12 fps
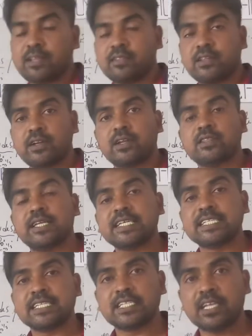There are
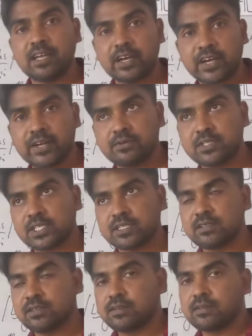360 longitudes
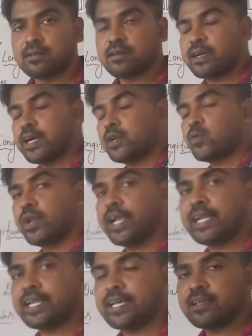and
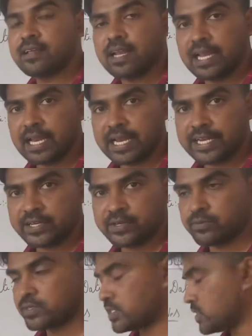180
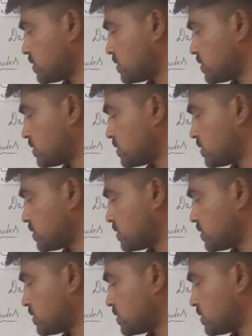latitudes.